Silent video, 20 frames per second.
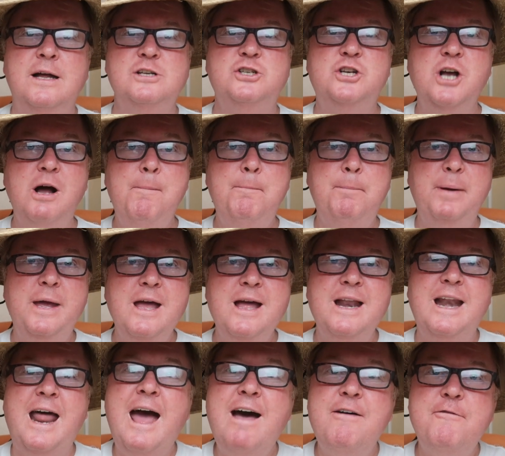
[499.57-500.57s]
Jump in,
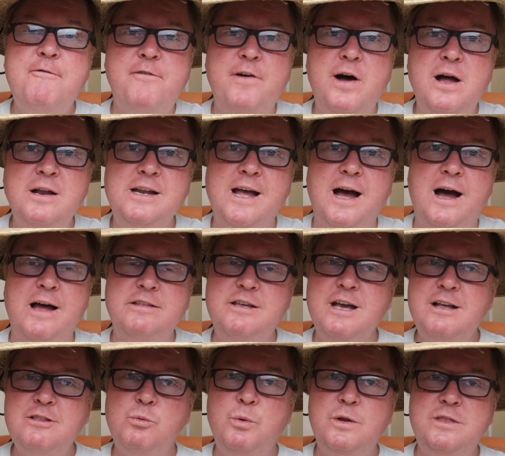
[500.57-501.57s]
have fun, guys.
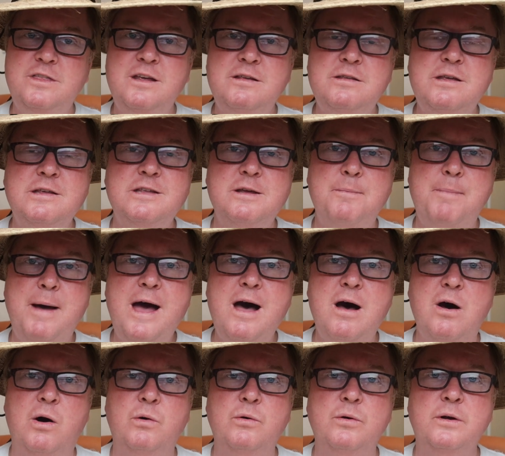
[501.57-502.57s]
That's what this is
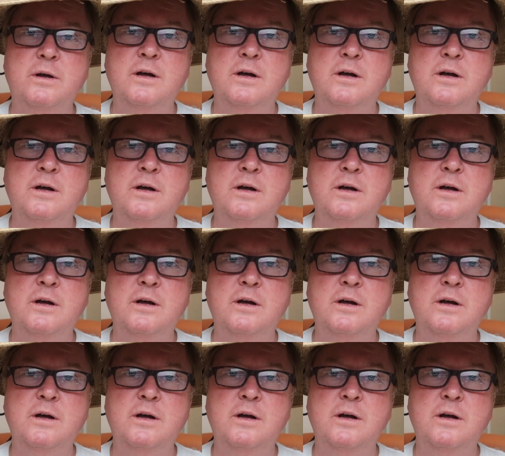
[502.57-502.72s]
about.